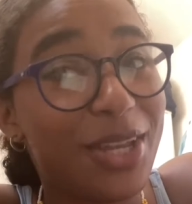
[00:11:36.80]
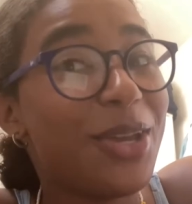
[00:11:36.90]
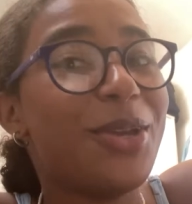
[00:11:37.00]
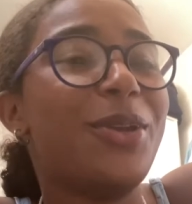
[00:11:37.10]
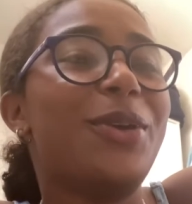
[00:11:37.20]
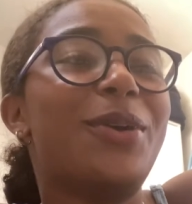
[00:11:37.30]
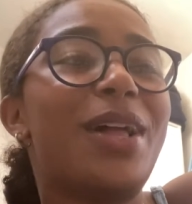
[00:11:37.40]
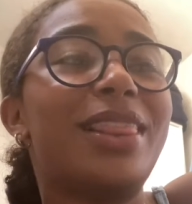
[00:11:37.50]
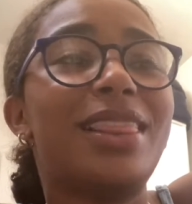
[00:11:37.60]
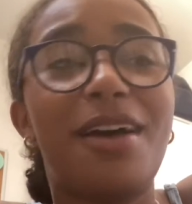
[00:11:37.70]
who
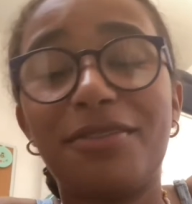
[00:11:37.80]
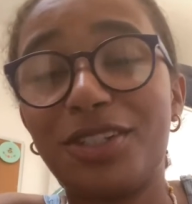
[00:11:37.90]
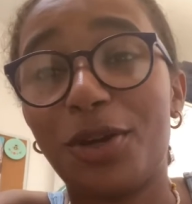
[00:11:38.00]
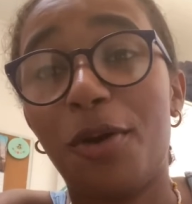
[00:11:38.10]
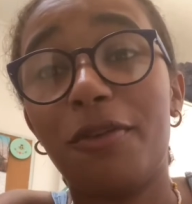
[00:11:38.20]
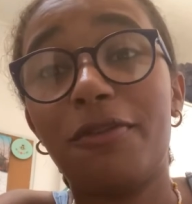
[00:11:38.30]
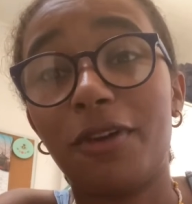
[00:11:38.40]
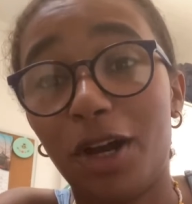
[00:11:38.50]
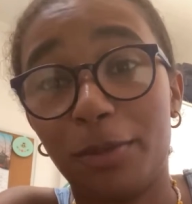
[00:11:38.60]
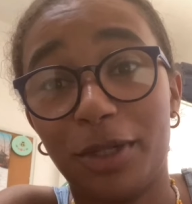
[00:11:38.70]
loves to go to
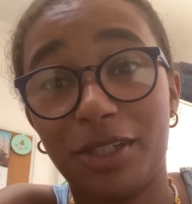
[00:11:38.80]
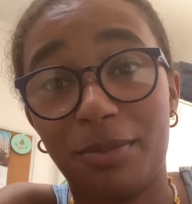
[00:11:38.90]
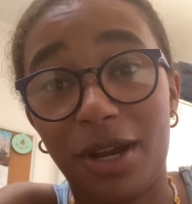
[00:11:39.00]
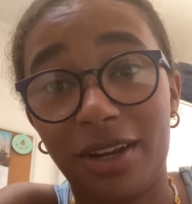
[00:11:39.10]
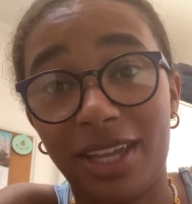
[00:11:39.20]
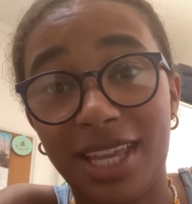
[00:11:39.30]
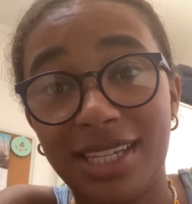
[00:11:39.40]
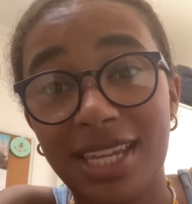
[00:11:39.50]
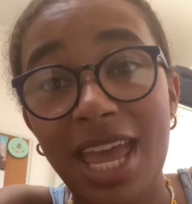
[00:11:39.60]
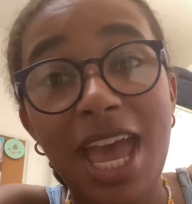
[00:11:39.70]
farmers
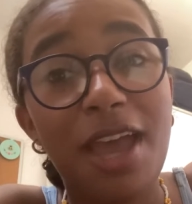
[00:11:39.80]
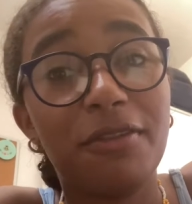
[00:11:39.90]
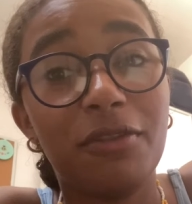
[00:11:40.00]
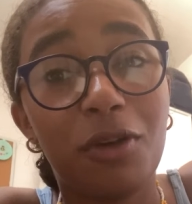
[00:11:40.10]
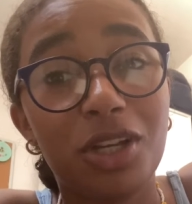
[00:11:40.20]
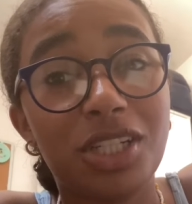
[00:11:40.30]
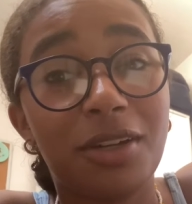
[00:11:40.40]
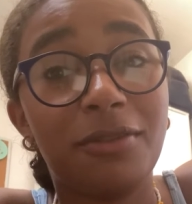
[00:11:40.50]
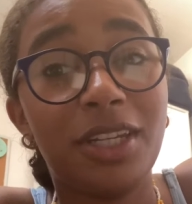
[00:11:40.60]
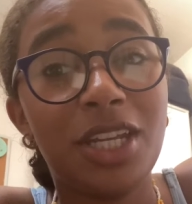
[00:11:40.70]
markets. If you've watched
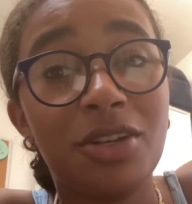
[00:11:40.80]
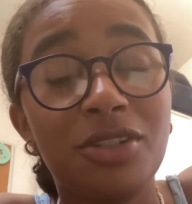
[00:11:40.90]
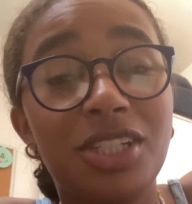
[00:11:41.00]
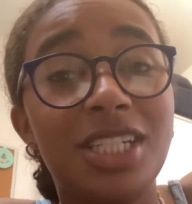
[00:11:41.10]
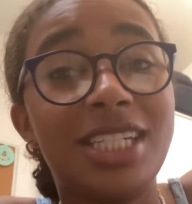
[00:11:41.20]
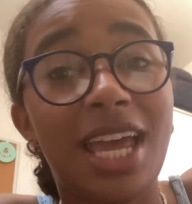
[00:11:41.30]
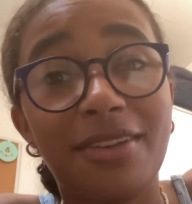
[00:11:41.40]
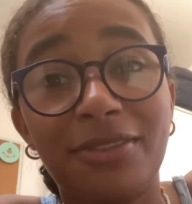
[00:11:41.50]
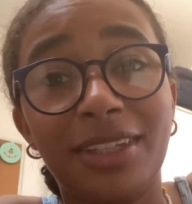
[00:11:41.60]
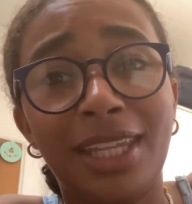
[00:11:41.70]
her videos, she
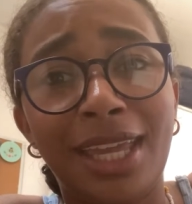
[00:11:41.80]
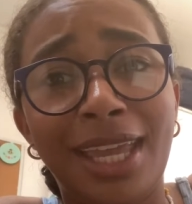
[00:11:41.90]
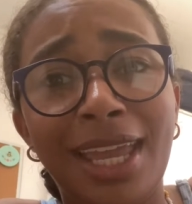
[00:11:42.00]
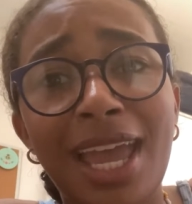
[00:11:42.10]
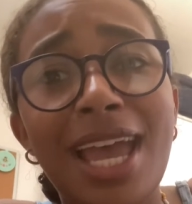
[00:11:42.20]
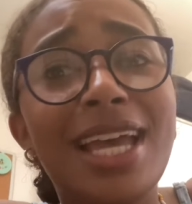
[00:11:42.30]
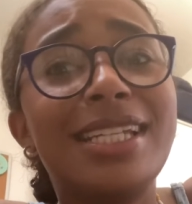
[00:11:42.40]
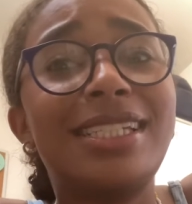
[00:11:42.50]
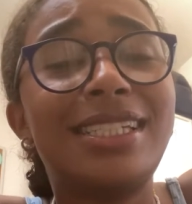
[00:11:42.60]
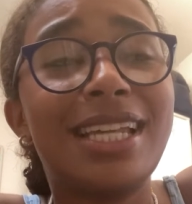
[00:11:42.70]
definitely
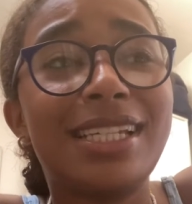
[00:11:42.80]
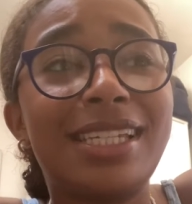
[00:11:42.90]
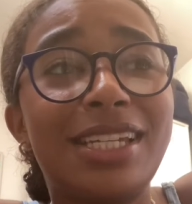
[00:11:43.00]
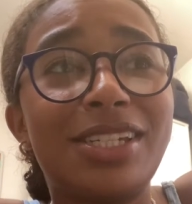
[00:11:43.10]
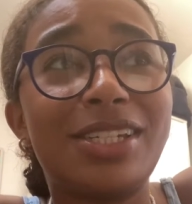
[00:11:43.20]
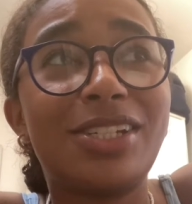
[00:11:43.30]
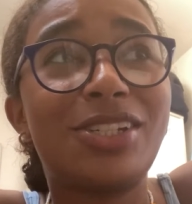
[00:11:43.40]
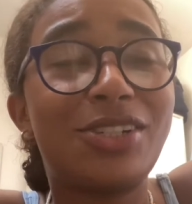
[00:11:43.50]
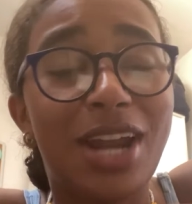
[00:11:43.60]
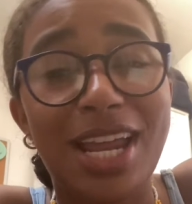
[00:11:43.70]
doesn't
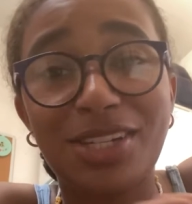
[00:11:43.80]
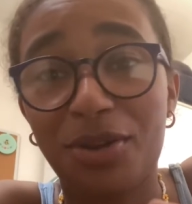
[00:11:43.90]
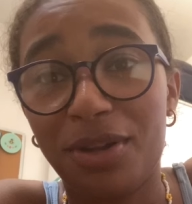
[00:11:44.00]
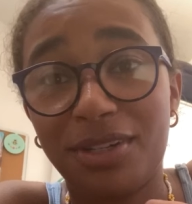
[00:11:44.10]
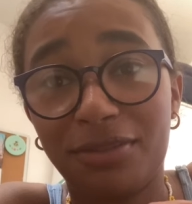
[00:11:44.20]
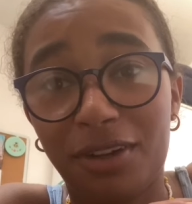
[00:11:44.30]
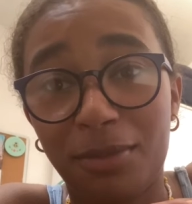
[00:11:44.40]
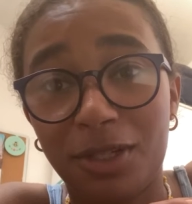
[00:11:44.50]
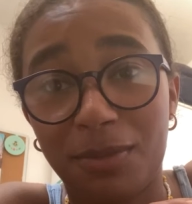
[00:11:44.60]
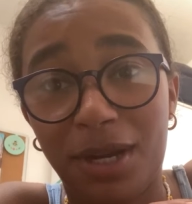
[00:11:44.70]
stress going to
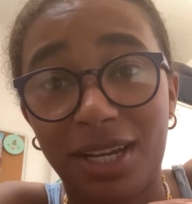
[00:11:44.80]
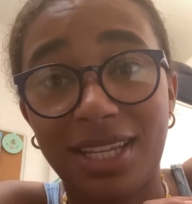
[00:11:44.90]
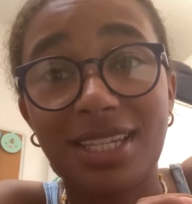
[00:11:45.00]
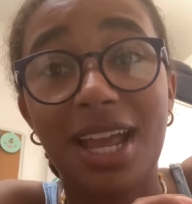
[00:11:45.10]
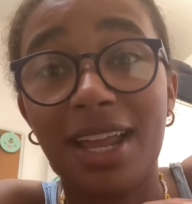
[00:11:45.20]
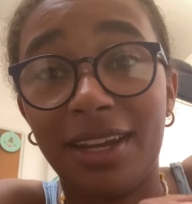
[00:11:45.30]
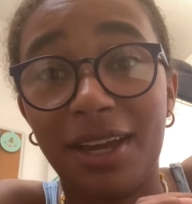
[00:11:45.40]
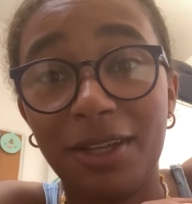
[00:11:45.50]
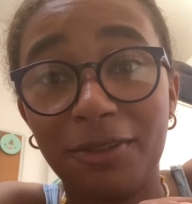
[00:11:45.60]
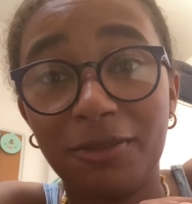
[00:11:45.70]
farmers markets
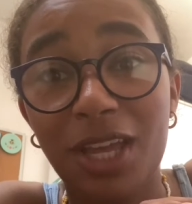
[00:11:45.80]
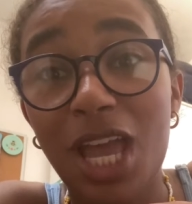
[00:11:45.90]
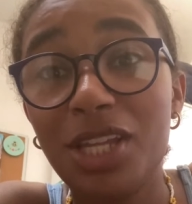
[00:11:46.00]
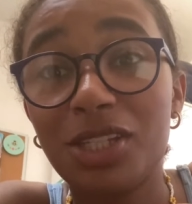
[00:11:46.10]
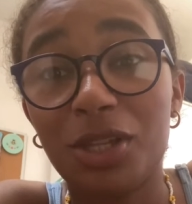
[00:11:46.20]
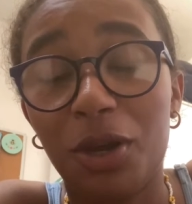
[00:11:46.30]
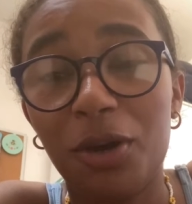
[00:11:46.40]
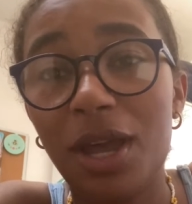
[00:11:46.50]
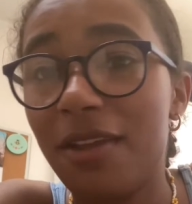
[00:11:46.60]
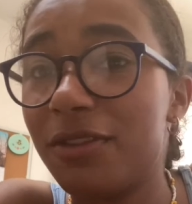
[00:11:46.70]
enough.
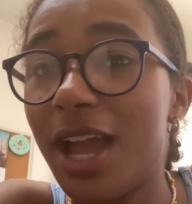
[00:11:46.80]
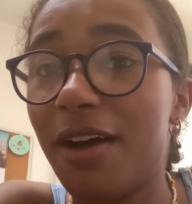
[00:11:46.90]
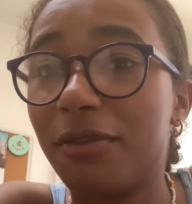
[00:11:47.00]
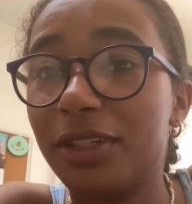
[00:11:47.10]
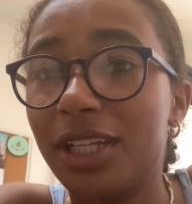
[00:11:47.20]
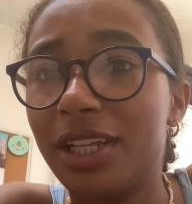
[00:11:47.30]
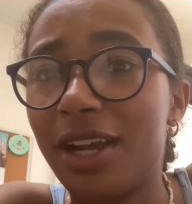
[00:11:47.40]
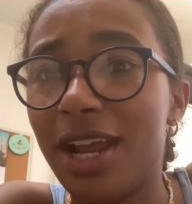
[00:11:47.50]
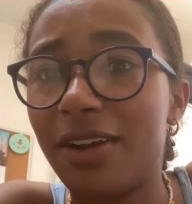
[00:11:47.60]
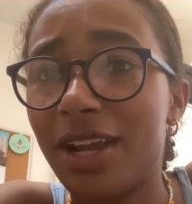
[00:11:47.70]
So if you have one in your
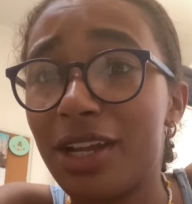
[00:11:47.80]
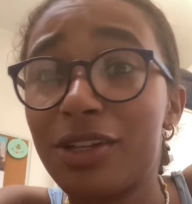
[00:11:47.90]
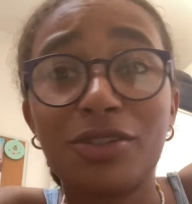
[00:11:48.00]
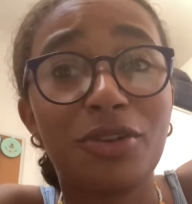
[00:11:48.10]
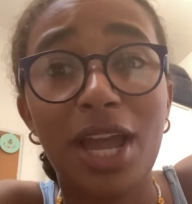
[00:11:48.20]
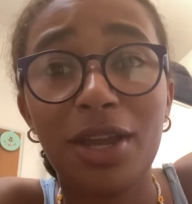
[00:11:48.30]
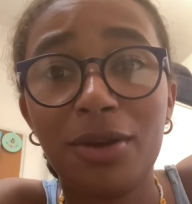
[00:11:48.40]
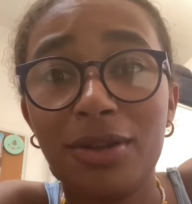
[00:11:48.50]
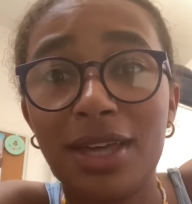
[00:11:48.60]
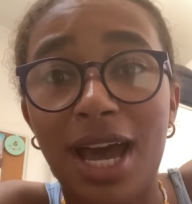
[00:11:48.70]
area, try
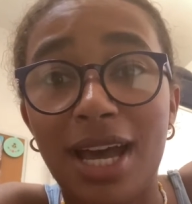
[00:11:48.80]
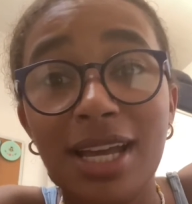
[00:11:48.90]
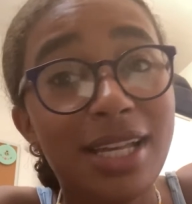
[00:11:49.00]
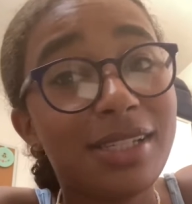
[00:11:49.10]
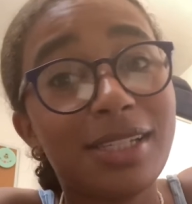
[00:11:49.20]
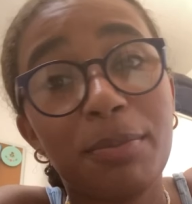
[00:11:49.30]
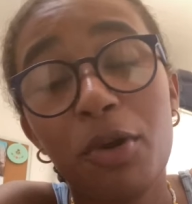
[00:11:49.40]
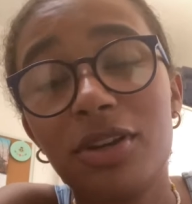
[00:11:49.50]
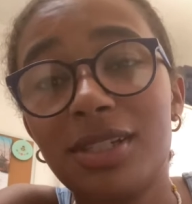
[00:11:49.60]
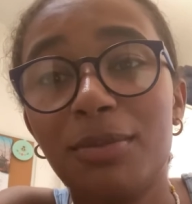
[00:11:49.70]
go to that.
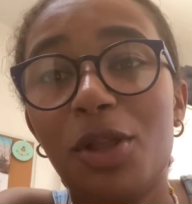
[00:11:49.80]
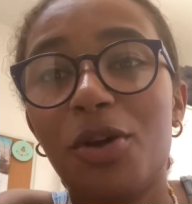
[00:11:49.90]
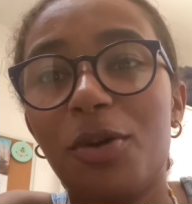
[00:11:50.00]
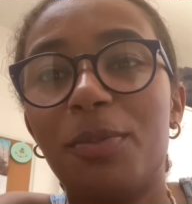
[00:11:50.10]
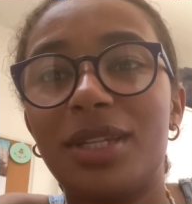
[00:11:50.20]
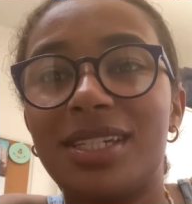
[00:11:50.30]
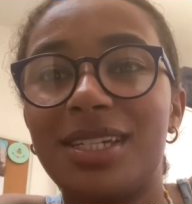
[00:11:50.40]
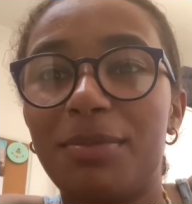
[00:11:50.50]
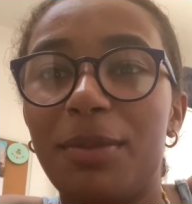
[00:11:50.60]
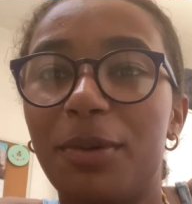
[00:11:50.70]
Support some local
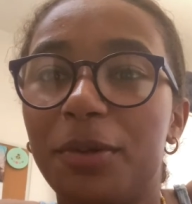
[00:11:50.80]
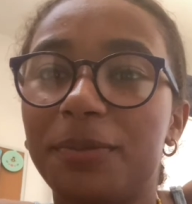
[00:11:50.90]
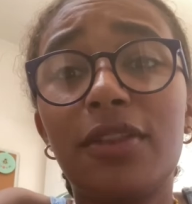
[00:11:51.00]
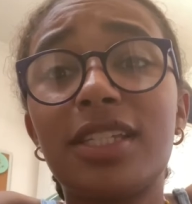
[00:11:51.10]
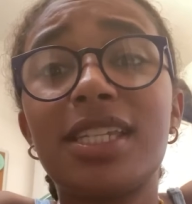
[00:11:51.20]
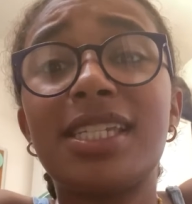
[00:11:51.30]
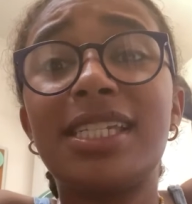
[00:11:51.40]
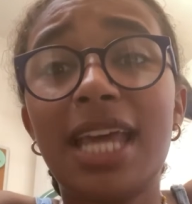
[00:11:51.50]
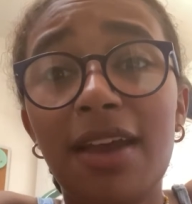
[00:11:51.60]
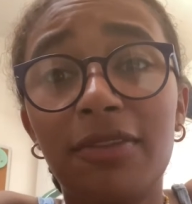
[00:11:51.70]
business people. This is
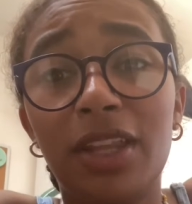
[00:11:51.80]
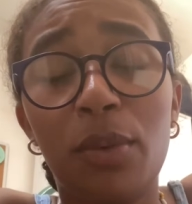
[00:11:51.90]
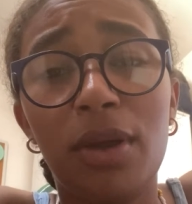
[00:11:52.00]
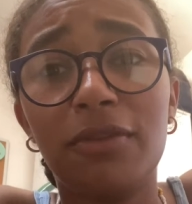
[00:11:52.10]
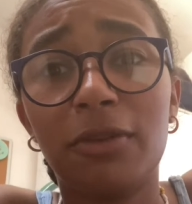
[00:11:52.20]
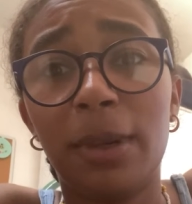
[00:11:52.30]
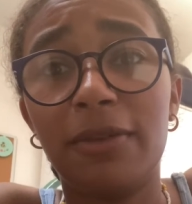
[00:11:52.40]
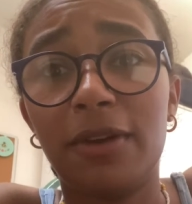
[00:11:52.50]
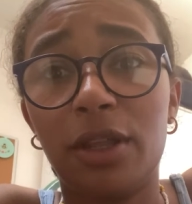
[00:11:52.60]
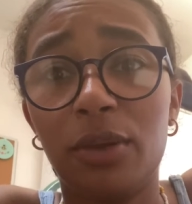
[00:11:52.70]
definitely one for my
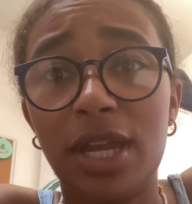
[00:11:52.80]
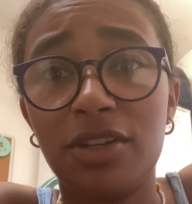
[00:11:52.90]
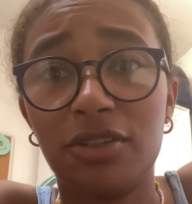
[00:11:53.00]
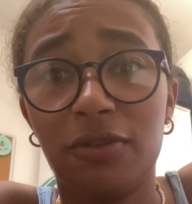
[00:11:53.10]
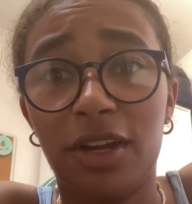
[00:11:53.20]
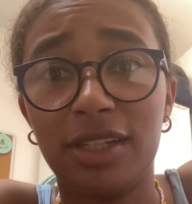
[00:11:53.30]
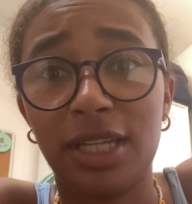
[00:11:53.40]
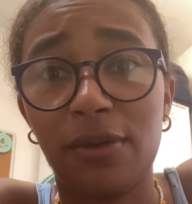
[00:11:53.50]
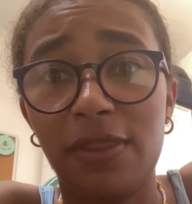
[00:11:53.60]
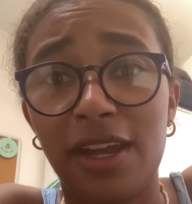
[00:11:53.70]
fellow introverts
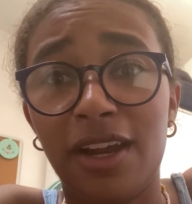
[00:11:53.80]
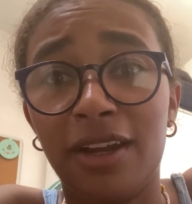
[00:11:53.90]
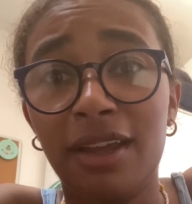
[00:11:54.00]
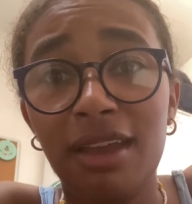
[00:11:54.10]
out there.